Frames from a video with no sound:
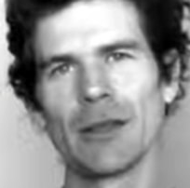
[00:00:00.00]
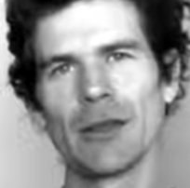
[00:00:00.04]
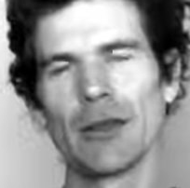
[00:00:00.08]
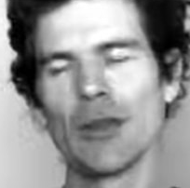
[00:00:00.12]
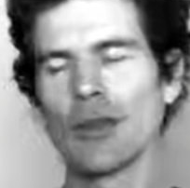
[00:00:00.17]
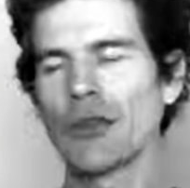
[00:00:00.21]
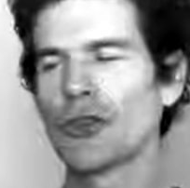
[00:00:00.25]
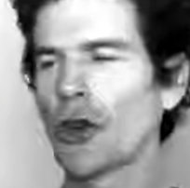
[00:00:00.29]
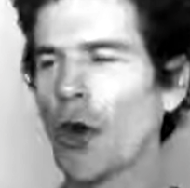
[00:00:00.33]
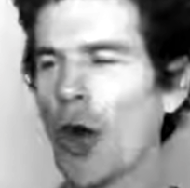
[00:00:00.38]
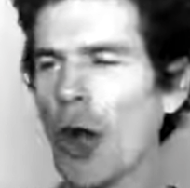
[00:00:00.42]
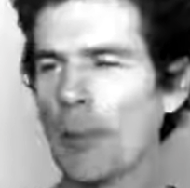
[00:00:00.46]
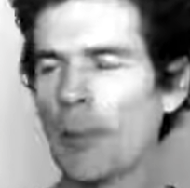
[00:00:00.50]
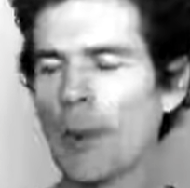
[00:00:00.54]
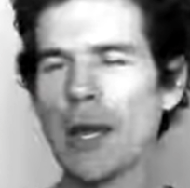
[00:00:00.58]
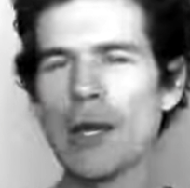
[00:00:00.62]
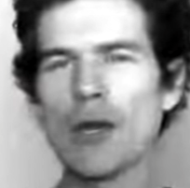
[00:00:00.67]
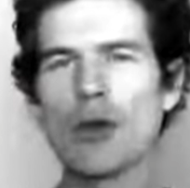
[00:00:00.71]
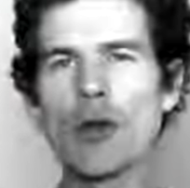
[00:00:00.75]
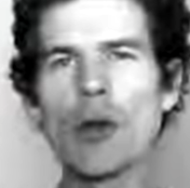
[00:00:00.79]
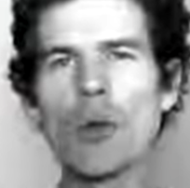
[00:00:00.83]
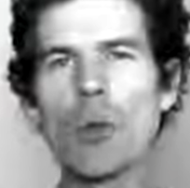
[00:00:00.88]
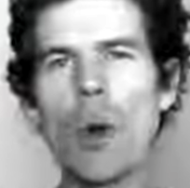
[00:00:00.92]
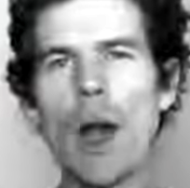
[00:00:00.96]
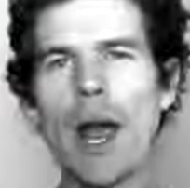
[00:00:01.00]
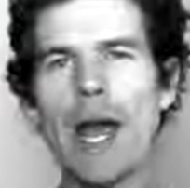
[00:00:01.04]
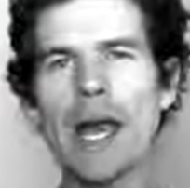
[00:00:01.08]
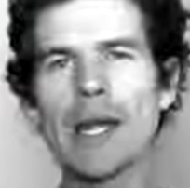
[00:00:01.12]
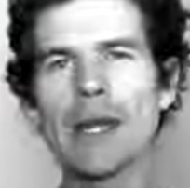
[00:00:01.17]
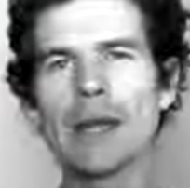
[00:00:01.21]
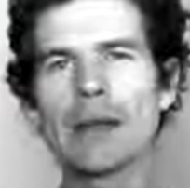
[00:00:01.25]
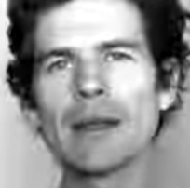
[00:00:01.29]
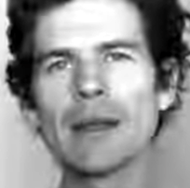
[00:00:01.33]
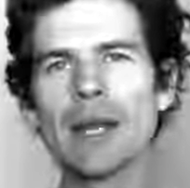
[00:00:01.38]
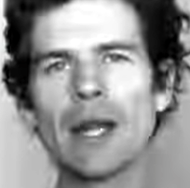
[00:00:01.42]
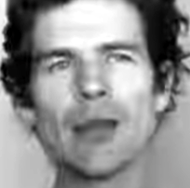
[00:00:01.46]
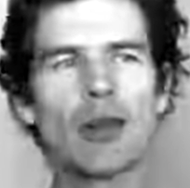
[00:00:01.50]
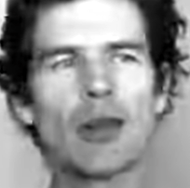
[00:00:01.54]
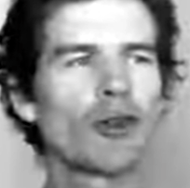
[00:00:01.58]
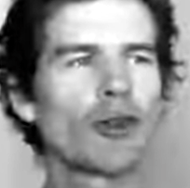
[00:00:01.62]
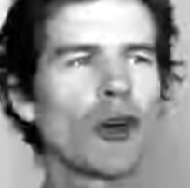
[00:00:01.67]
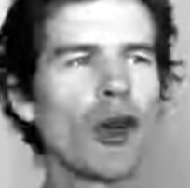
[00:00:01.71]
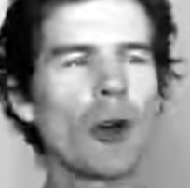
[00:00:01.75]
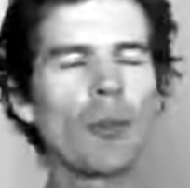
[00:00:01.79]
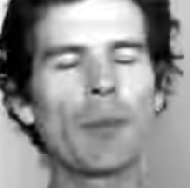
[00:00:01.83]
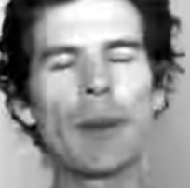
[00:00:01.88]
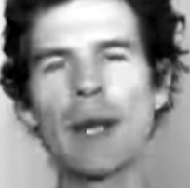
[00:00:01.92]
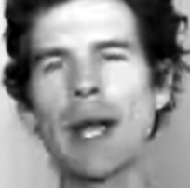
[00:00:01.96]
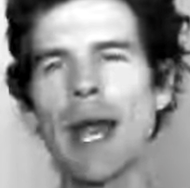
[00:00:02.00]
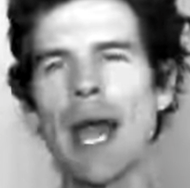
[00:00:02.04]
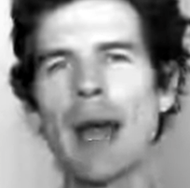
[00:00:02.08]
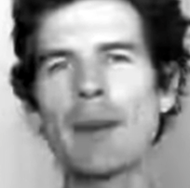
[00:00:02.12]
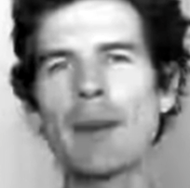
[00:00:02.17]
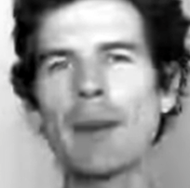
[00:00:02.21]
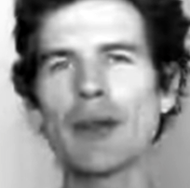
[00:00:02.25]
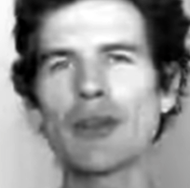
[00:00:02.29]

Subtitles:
You type in your weight and you type in how